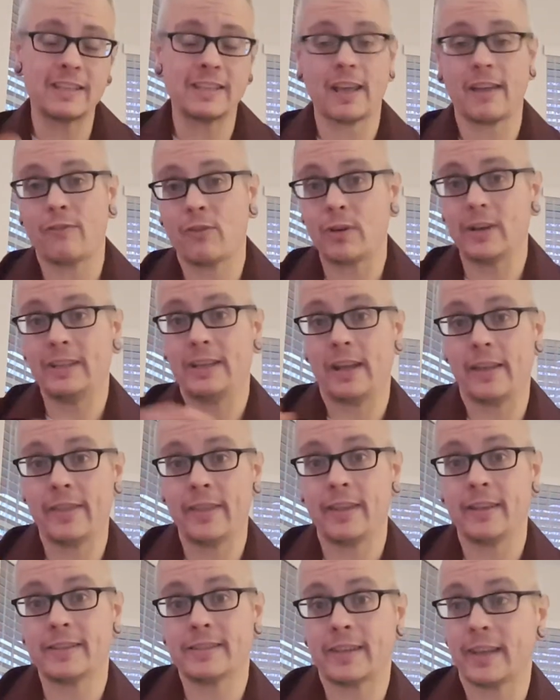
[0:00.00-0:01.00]
I've already done
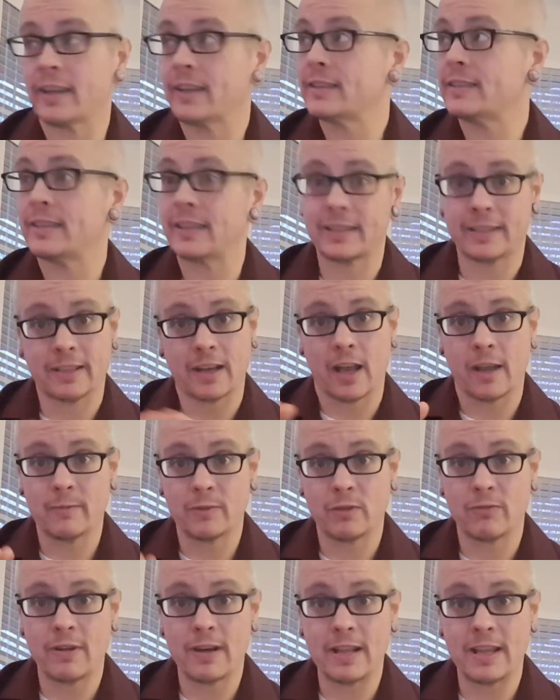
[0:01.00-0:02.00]
this like six times
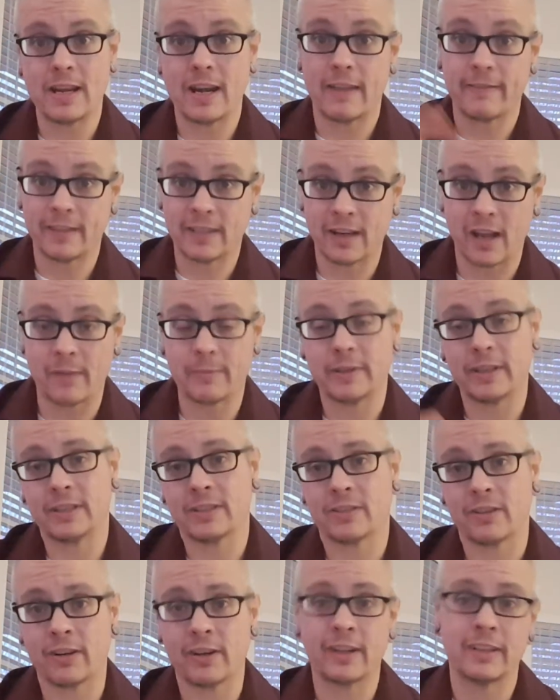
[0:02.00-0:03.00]
already and I've stopped it,
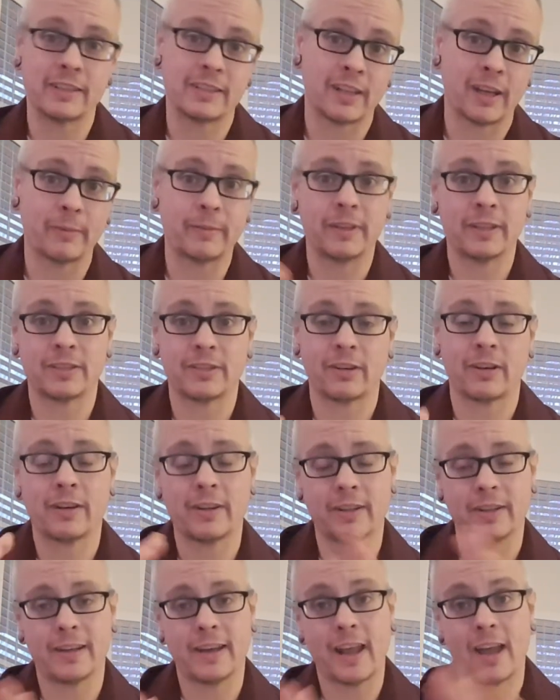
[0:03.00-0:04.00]
started it, stopped it, and started
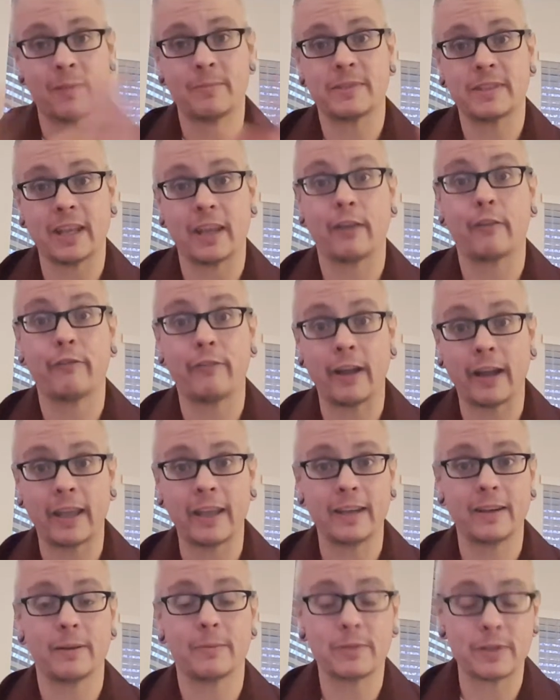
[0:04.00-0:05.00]
it. Now I'm saying, fuck
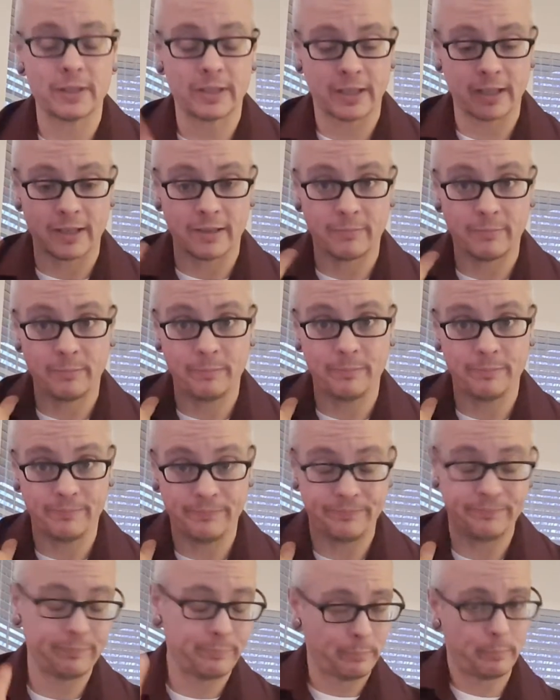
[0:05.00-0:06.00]
it, I'm just gonna
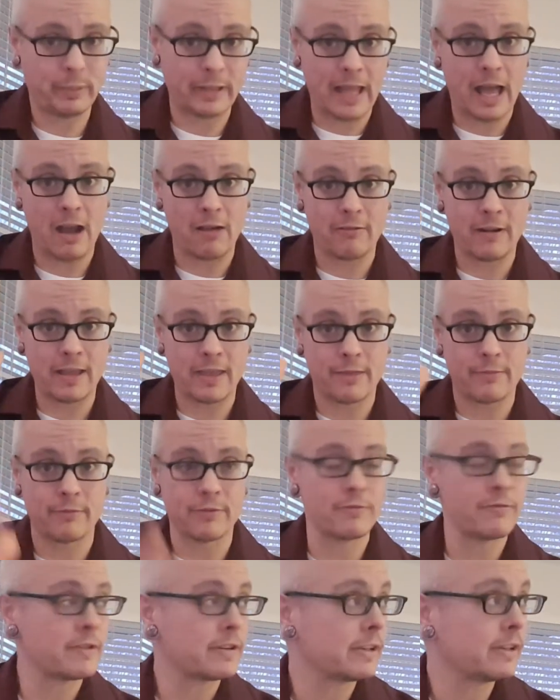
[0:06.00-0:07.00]
plow right
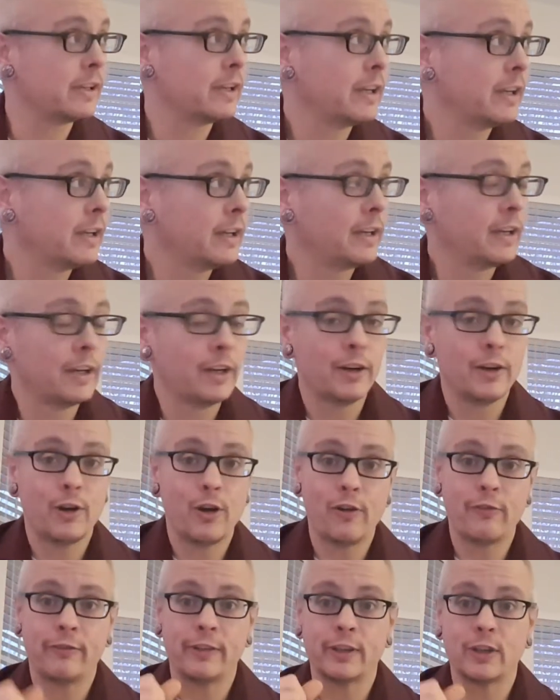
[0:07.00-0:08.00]
through and
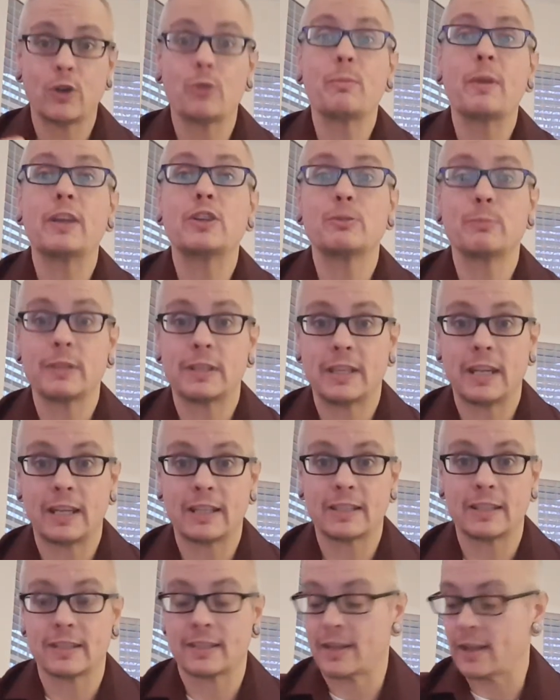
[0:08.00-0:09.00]
hopefully no major
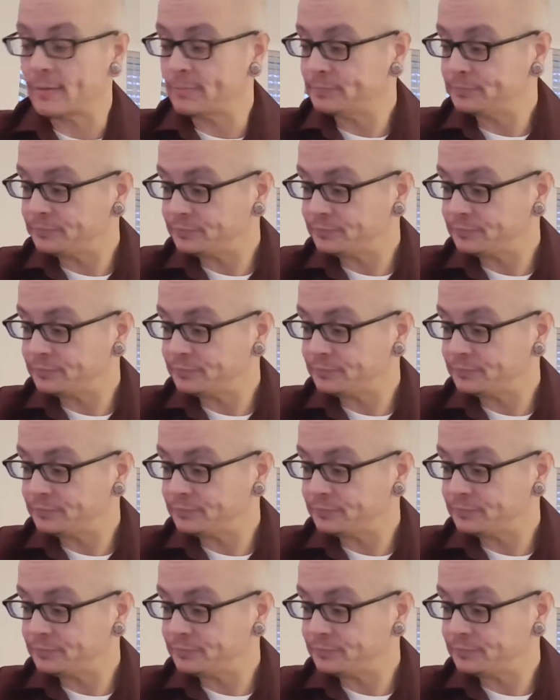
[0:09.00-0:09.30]
mistakes this time.